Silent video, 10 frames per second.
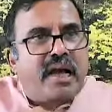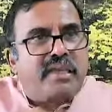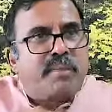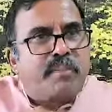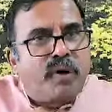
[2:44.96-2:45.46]

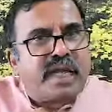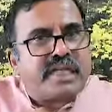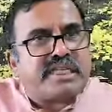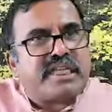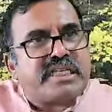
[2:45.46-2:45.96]
the pure
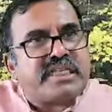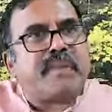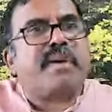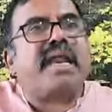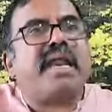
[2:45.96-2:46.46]
existence is
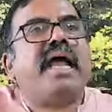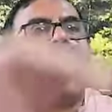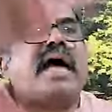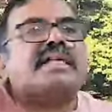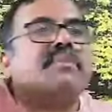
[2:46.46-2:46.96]
appearing
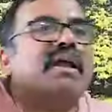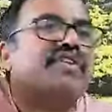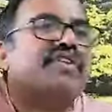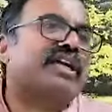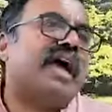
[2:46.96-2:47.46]
as
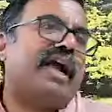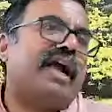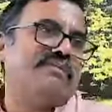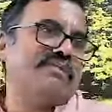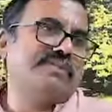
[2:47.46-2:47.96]
manifest reality.
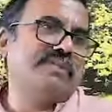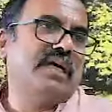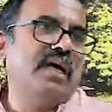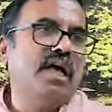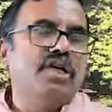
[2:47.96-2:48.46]

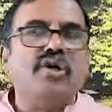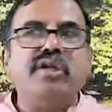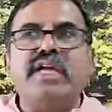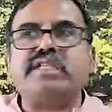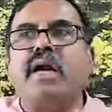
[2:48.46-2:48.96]
So
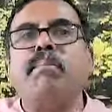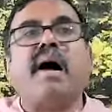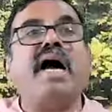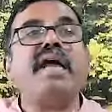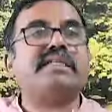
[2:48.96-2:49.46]
that's called
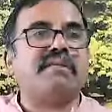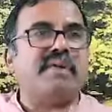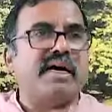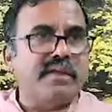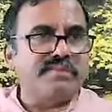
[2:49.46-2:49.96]
Bahya
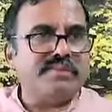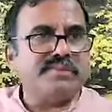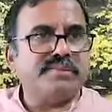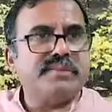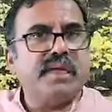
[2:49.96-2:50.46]
Samadhi.
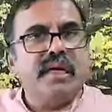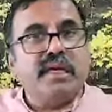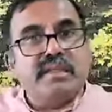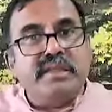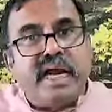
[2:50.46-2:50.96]

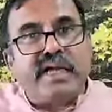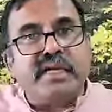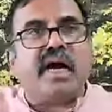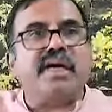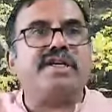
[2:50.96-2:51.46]

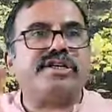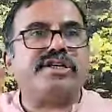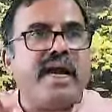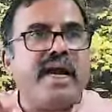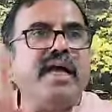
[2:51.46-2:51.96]
That
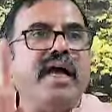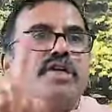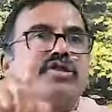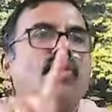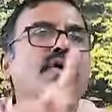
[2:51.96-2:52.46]
understanding
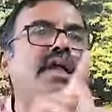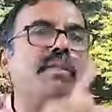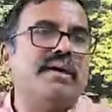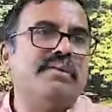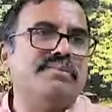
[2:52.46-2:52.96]
has to go
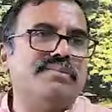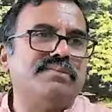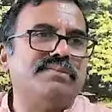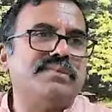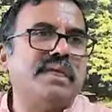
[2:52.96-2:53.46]
deeper
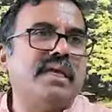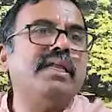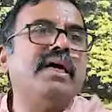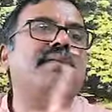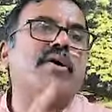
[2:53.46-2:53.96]
in the
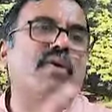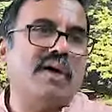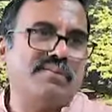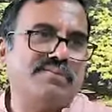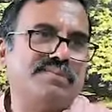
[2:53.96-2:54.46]
Karma Yoga.
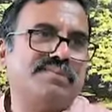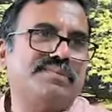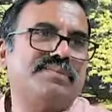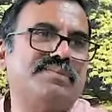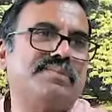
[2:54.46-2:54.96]

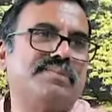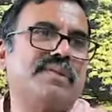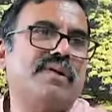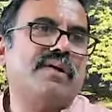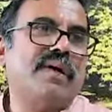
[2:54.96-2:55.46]

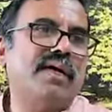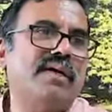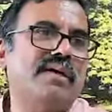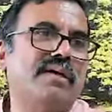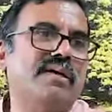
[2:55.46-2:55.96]
Okay.
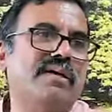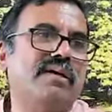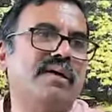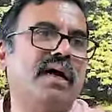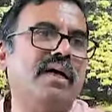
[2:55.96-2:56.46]

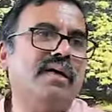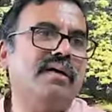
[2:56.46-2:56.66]
Huh?